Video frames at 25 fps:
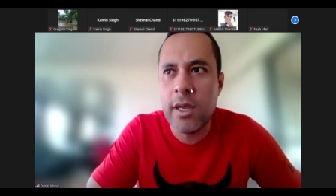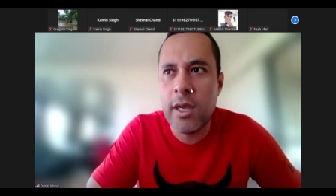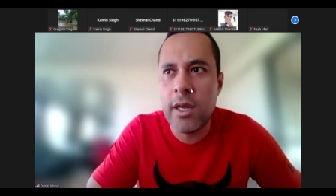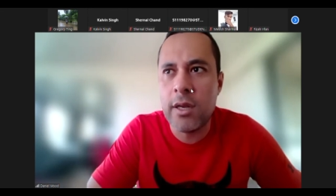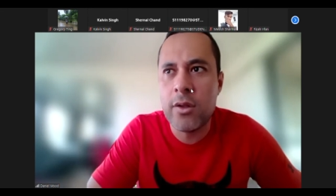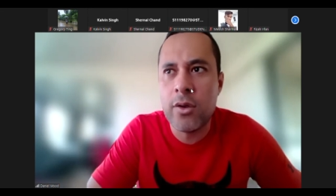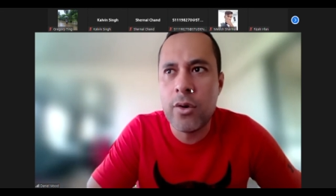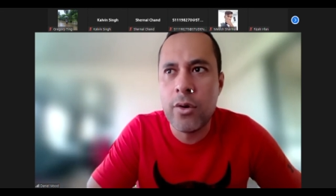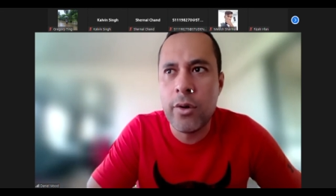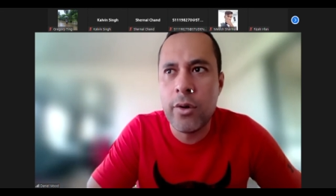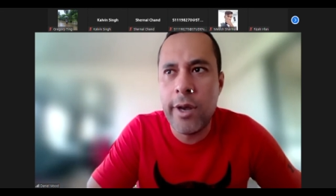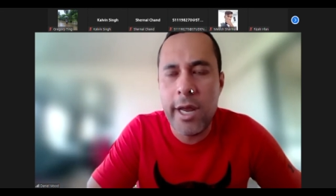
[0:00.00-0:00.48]
It
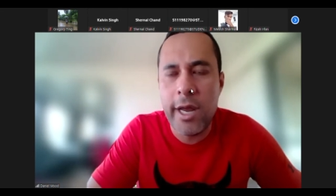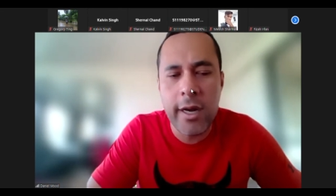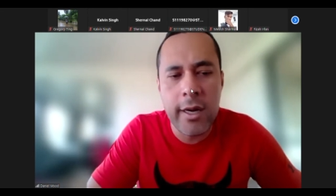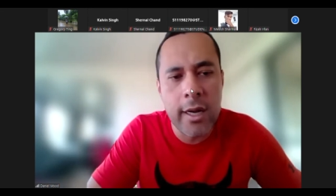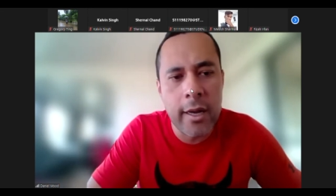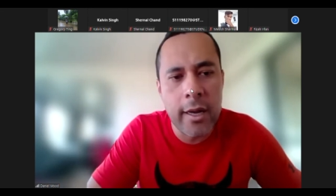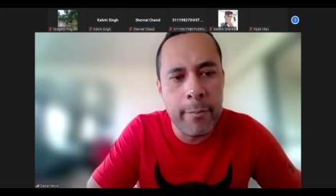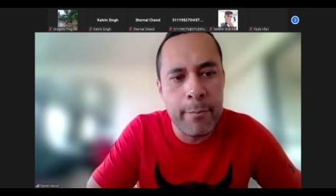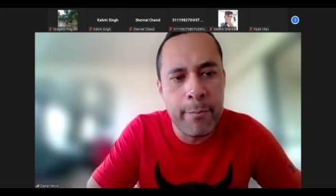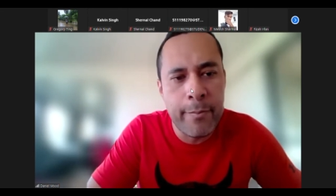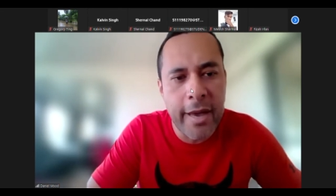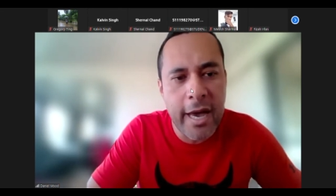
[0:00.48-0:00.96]
could end
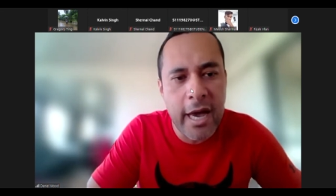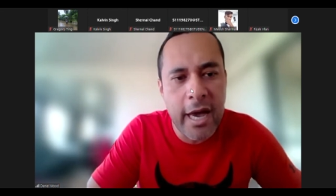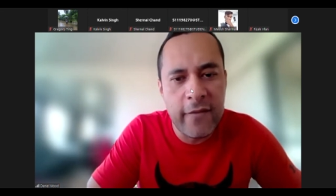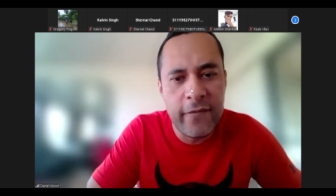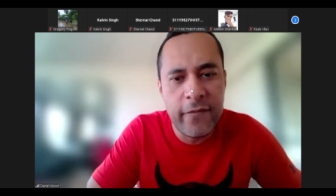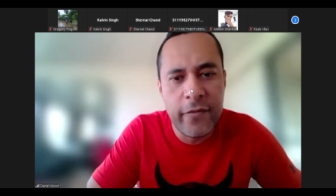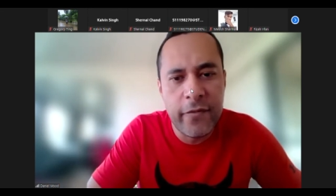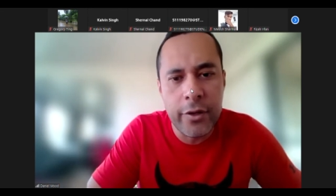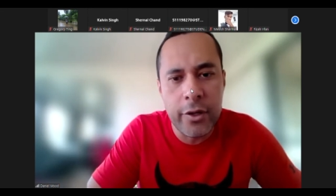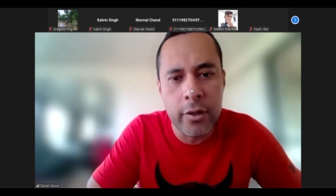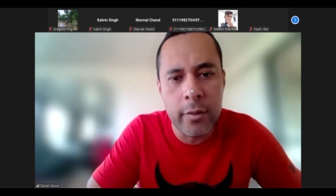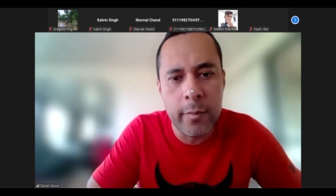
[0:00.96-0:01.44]
up bad
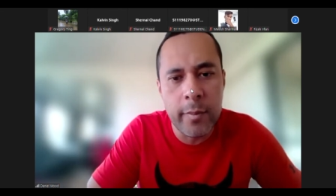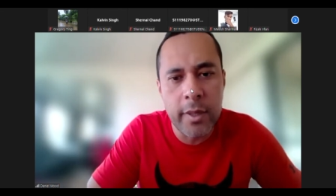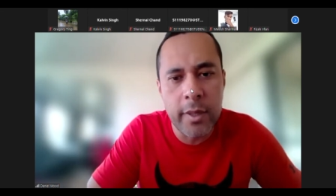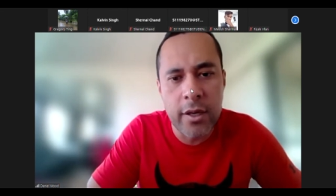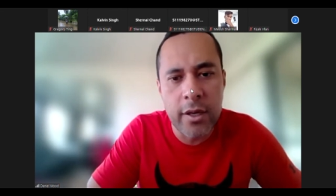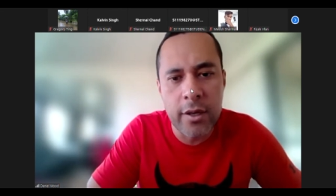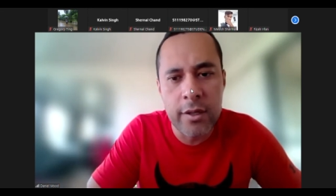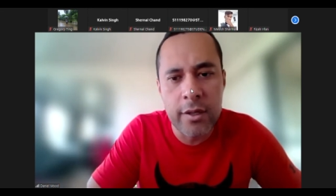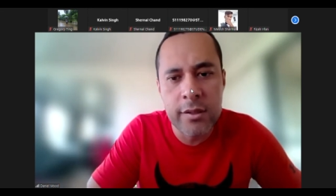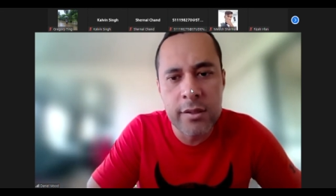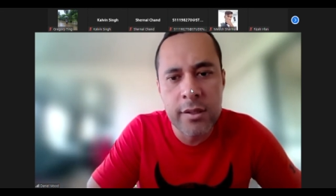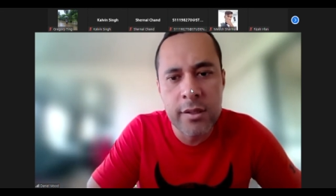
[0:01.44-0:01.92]
for you
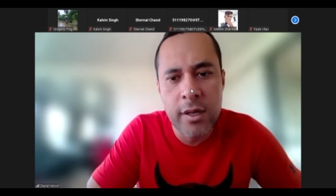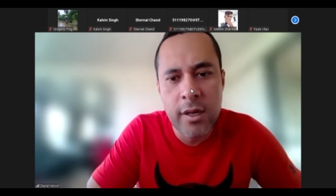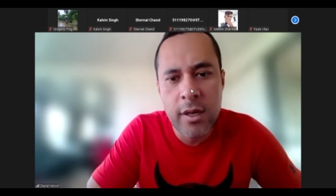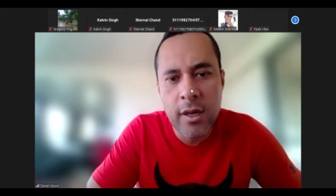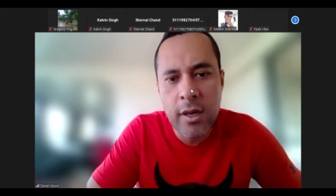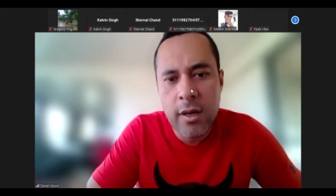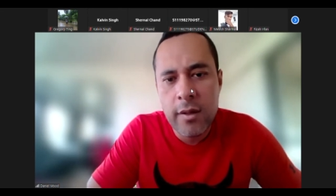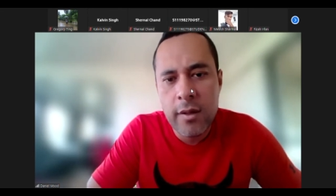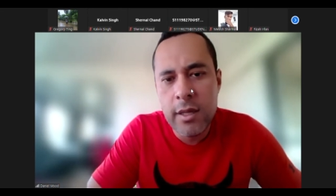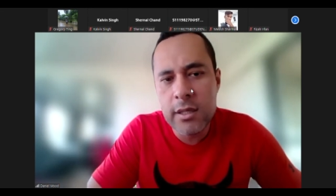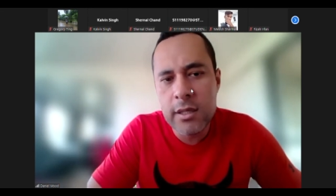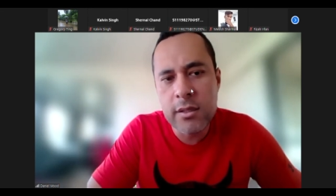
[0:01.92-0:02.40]
because
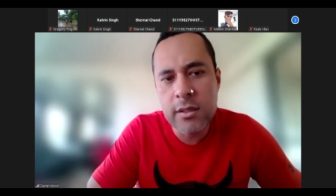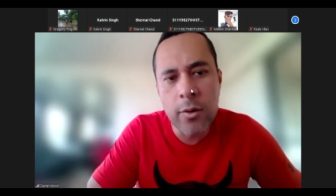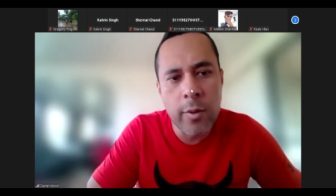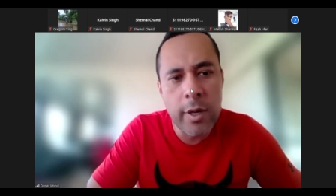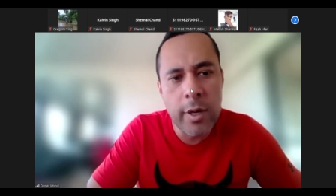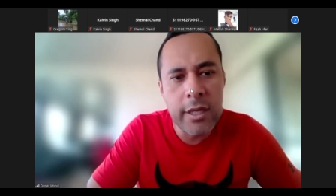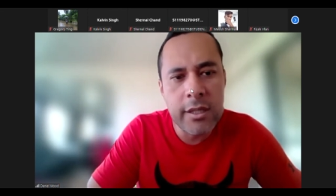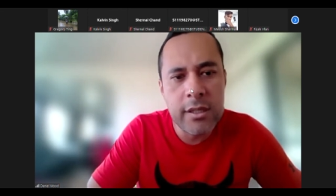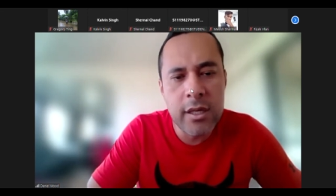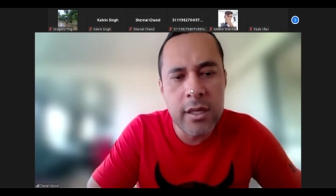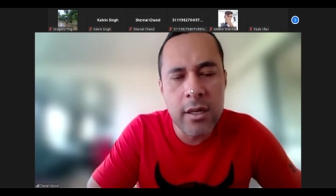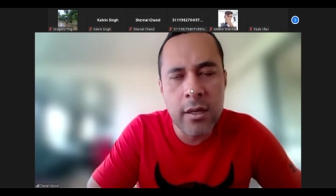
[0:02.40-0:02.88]
there's a
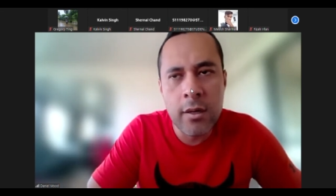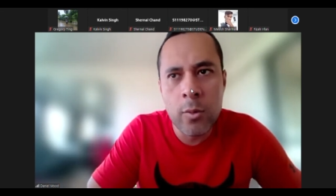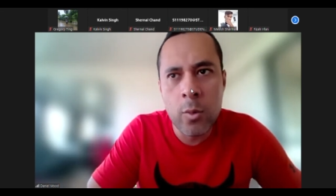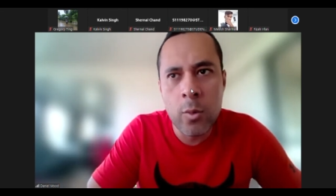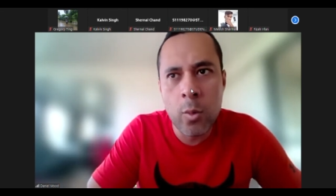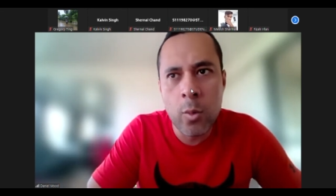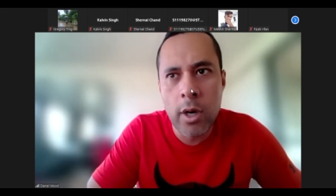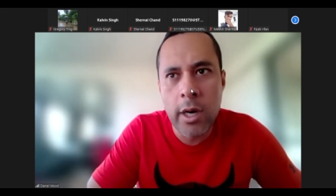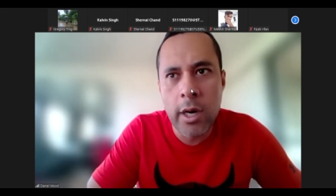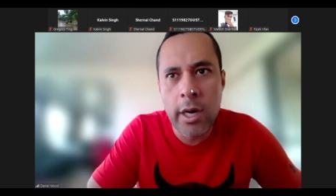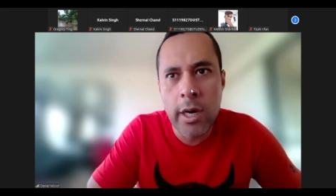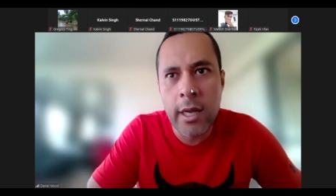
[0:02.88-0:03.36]
reason
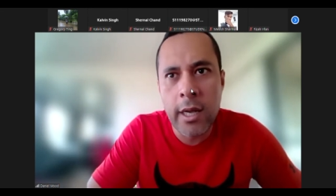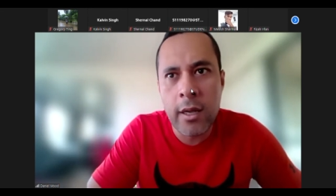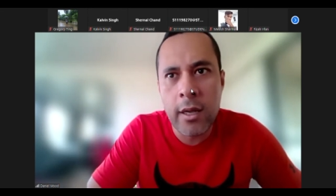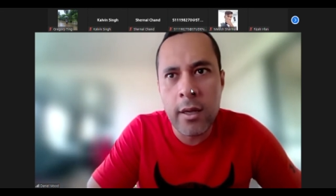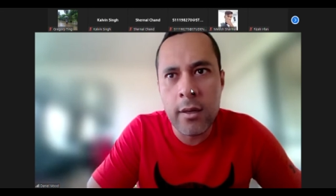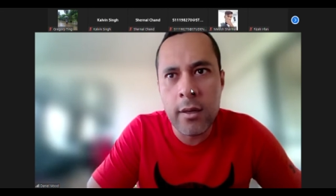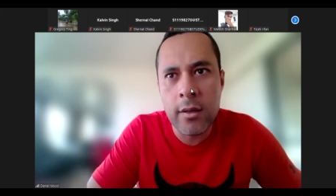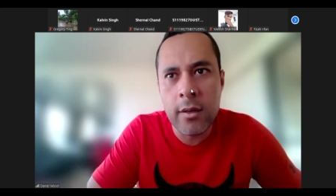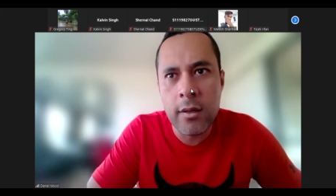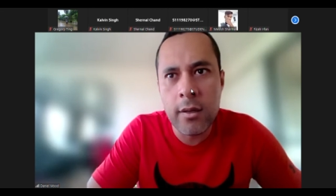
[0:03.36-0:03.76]
why.